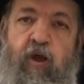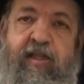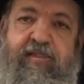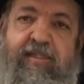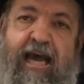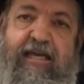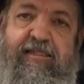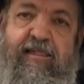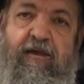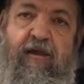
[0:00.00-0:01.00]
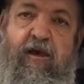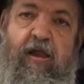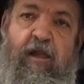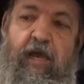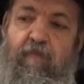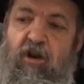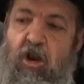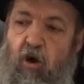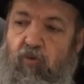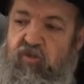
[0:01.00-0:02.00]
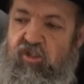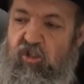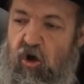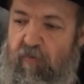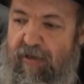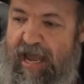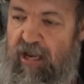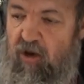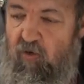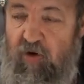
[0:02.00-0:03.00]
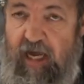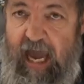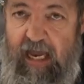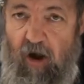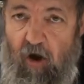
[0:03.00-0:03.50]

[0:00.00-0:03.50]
It says limnos yomeinu kein